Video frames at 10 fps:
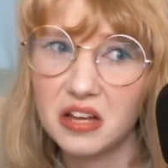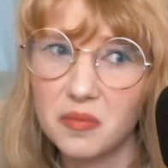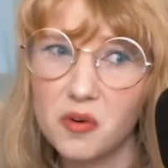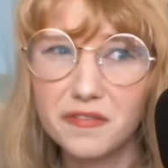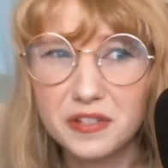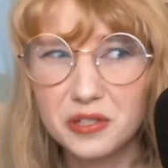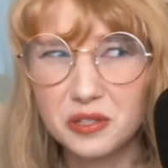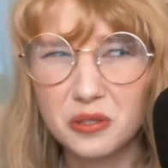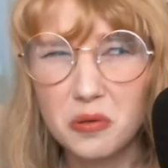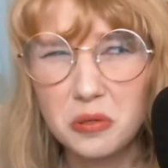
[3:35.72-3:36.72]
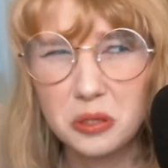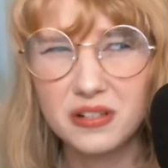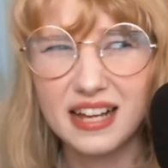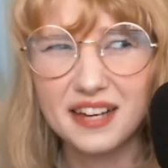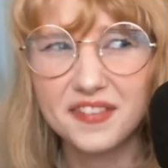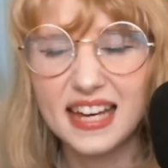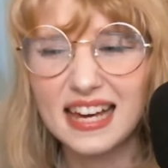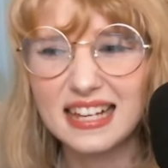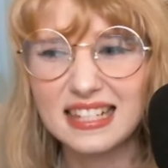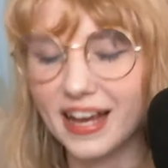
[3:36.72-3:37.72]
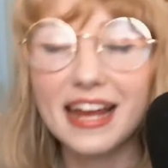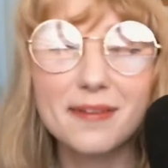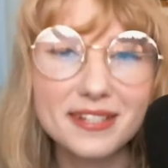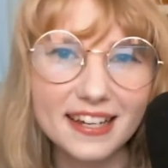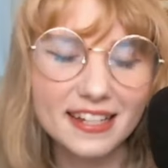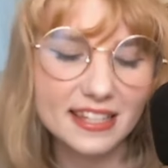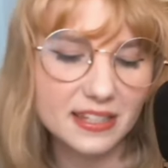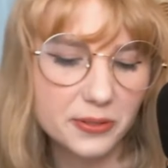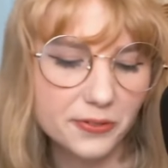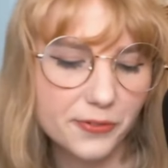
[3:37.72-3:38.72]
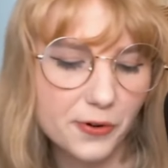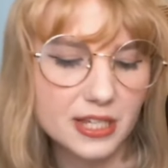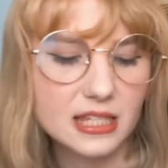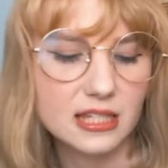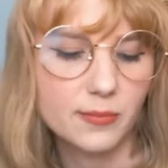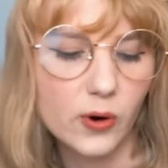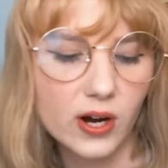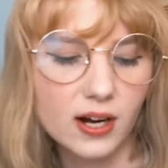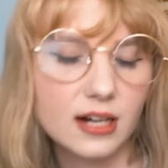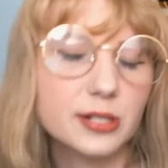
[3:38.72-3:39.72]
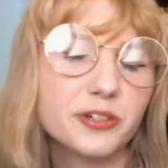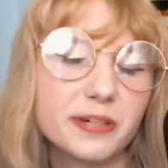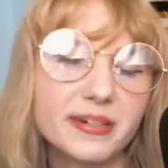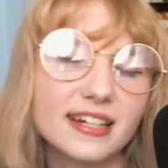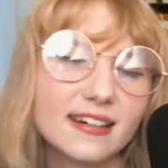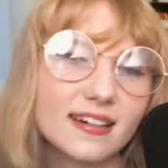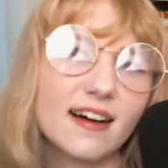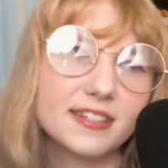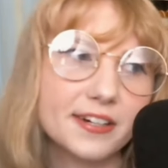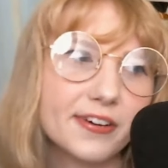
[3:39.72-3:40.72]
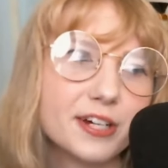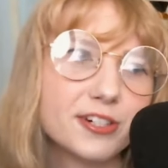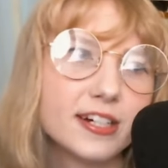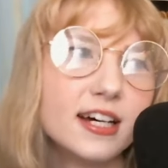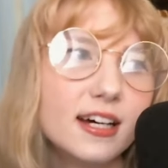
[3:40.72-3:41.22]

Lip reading: more of a social life, I guess. I am excited to focus more on streaming and content creation.